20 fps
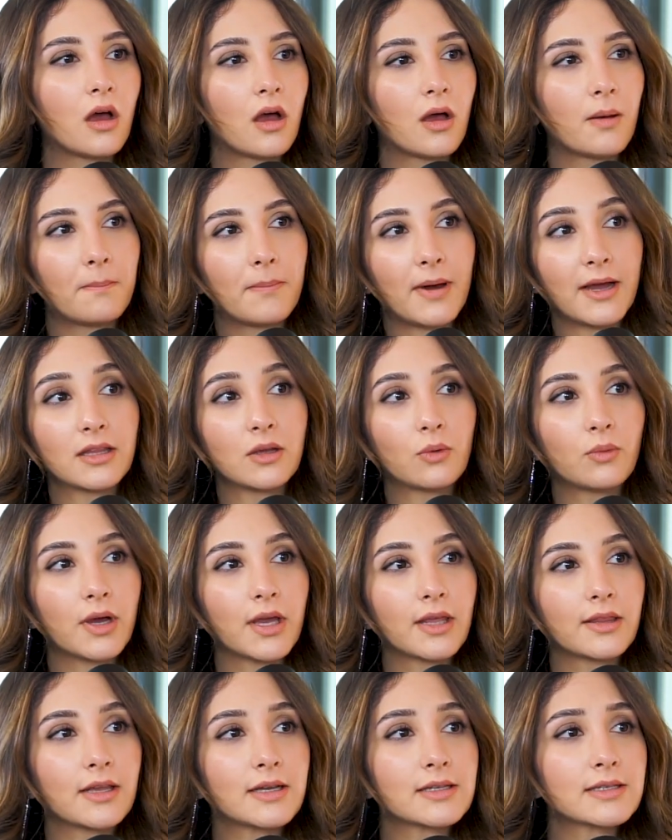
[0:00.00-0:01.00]
By the
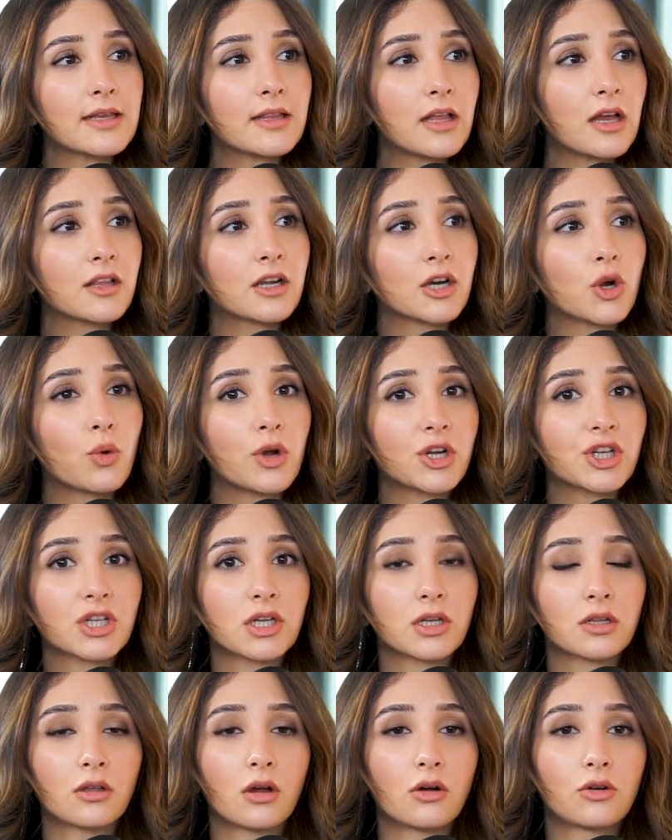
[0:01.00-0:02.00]
way, there's another
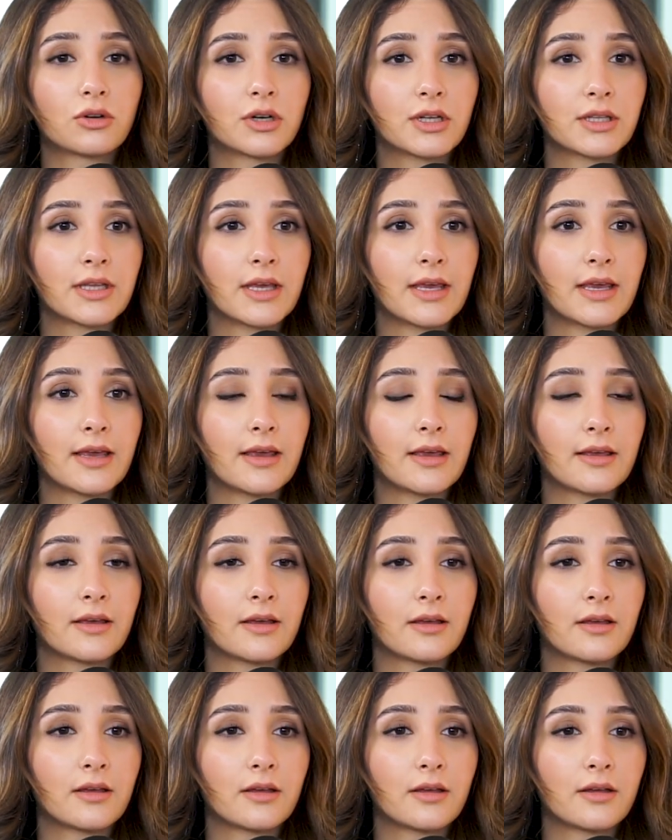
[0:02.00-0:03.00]
question already.
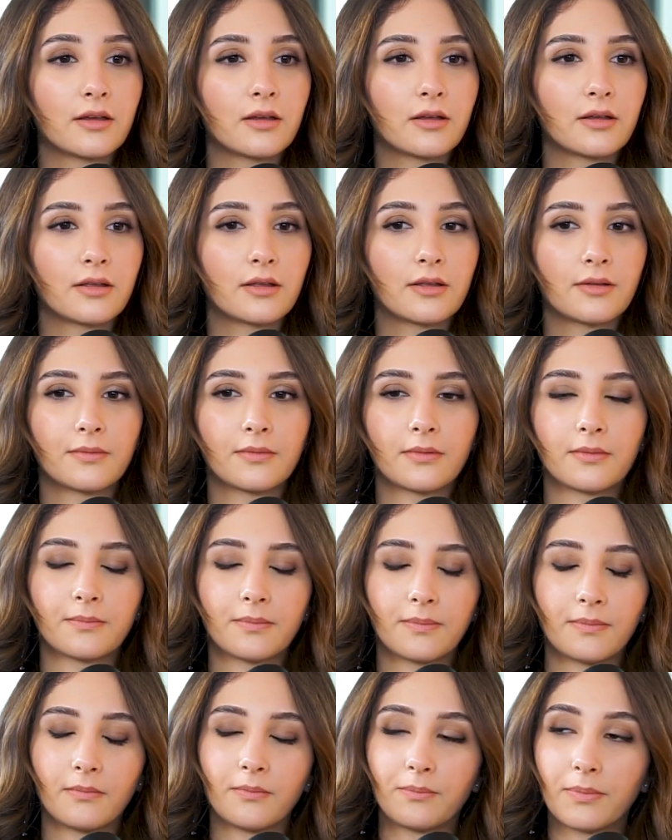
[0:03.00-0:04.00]

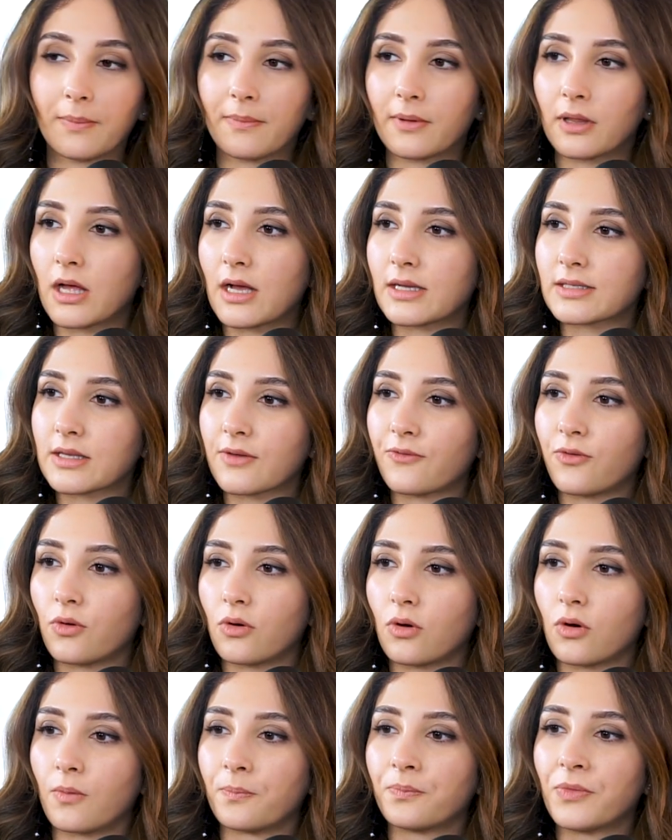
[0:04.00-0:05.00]
People ask
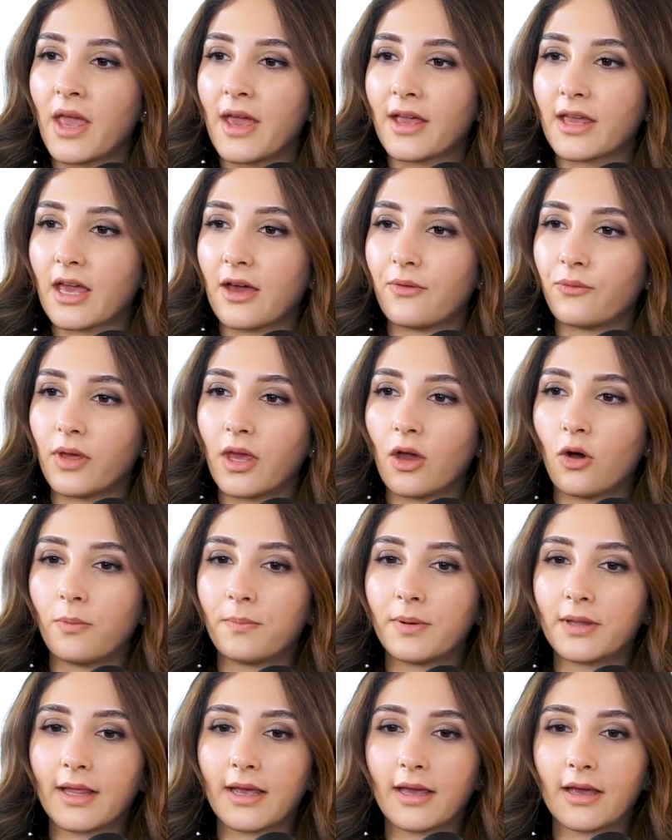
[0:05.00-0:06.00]
for: can we
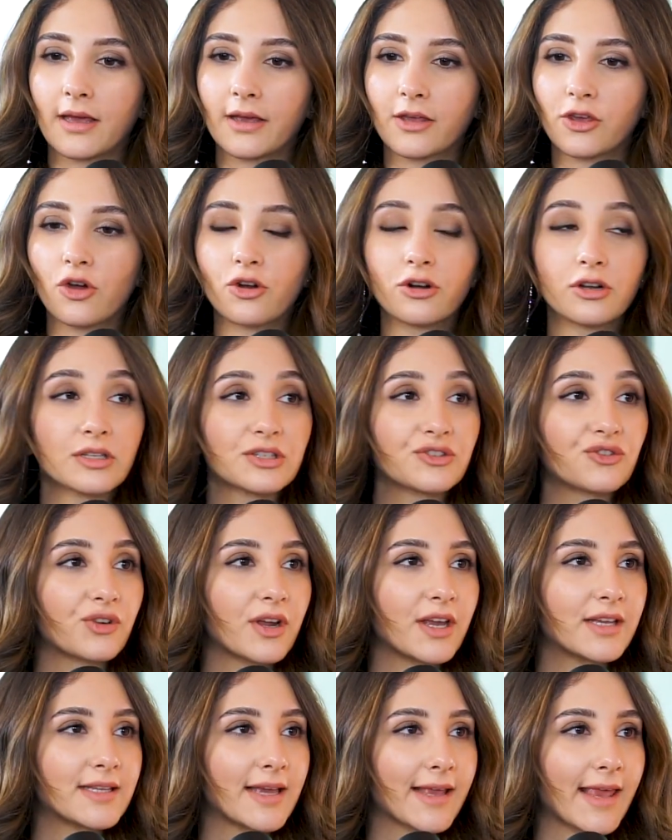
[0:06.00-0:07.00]
open a
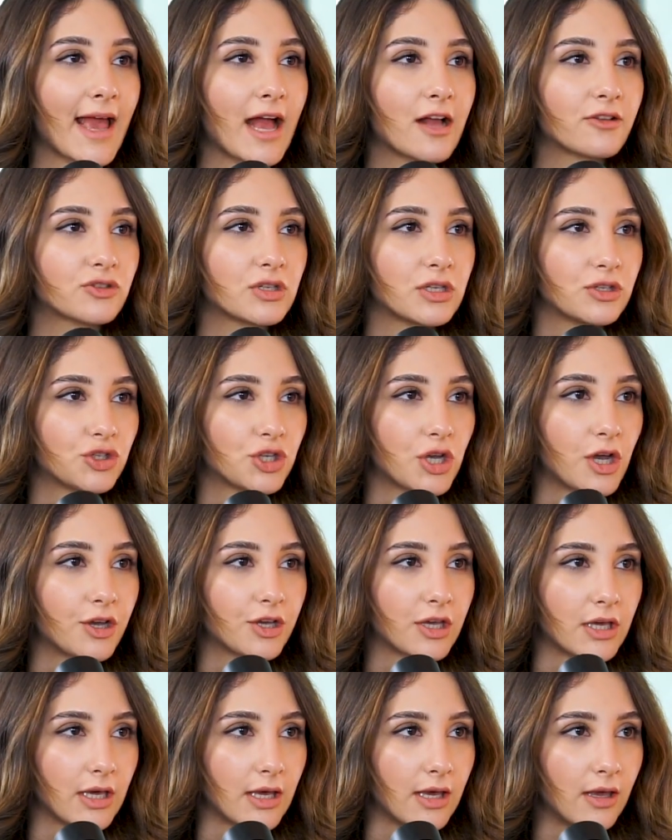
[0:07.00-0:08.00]
currency rate account in
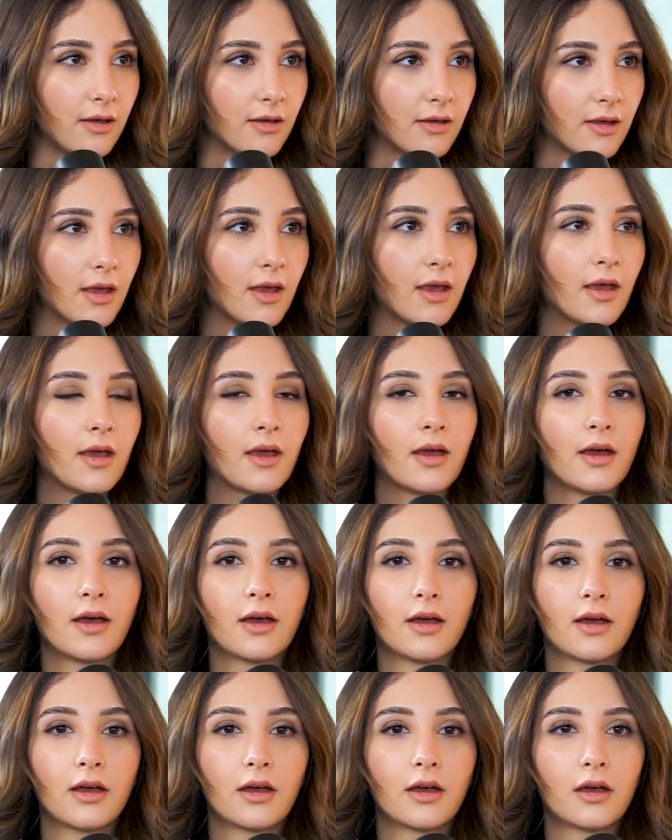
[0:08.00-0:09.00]
Turkey?
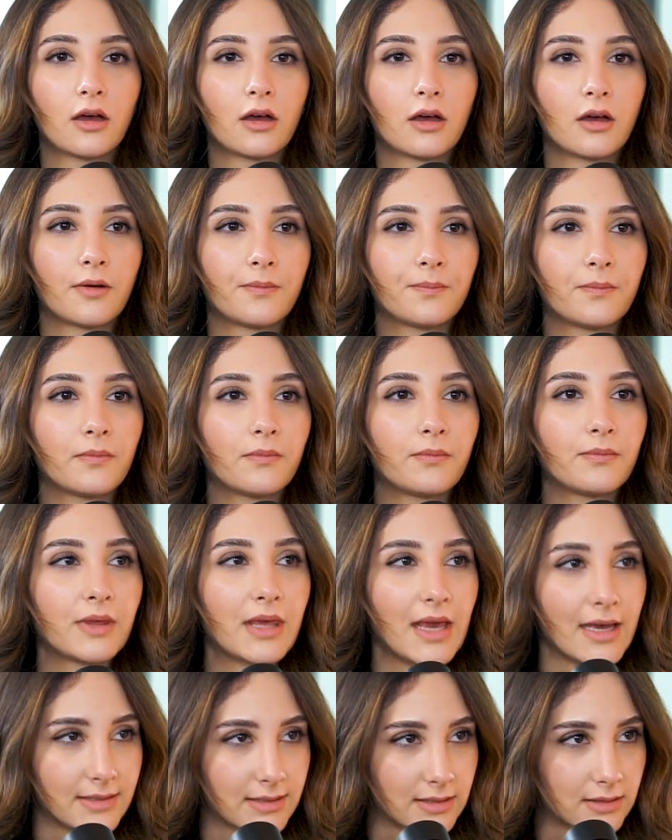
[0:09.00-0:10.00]

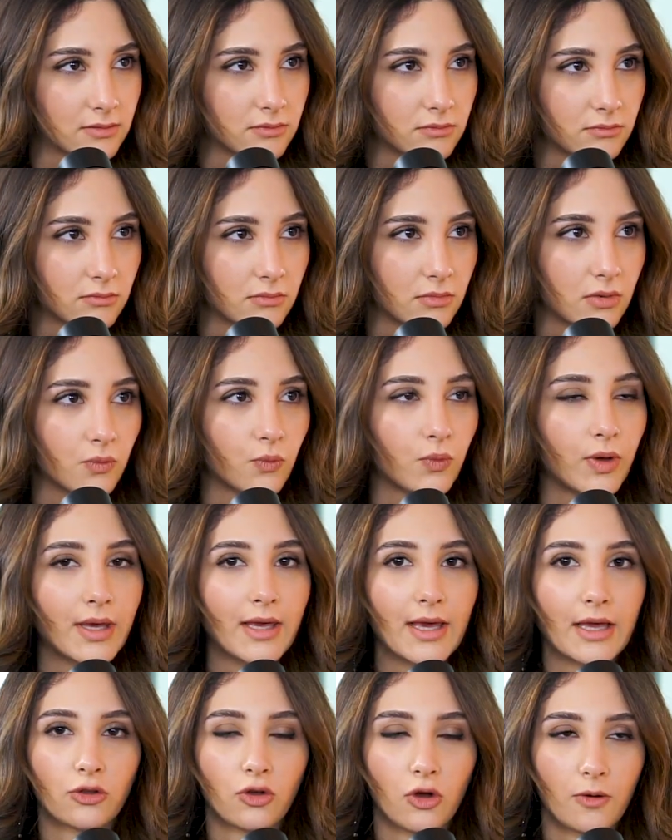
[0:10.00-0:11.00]
Yes,
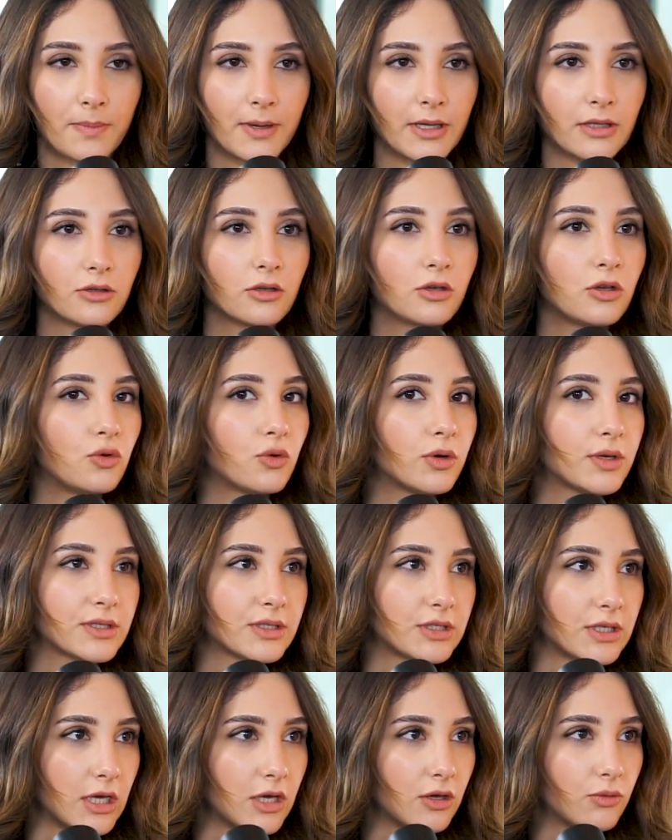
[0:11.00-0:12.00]
we can open
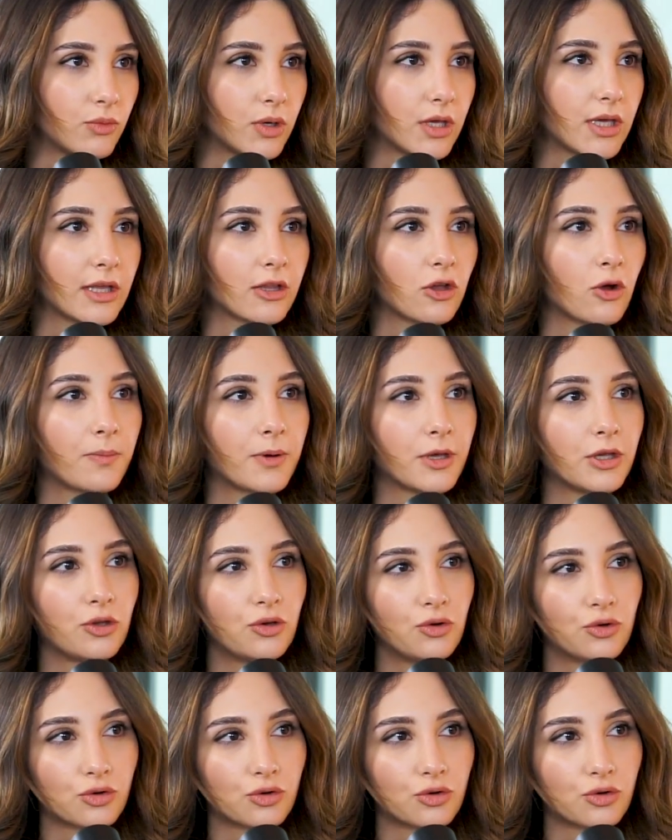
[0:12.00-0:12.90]
USD. We can open